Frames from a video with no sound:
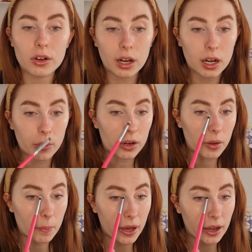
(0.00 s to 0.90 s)
and I'm going to
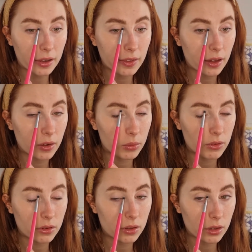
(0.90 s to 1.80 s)
pack that on the
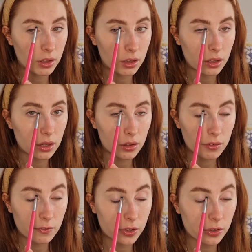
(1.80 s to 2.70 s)

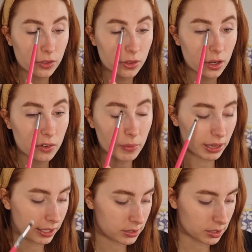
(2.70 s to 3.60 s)
first third of my lid.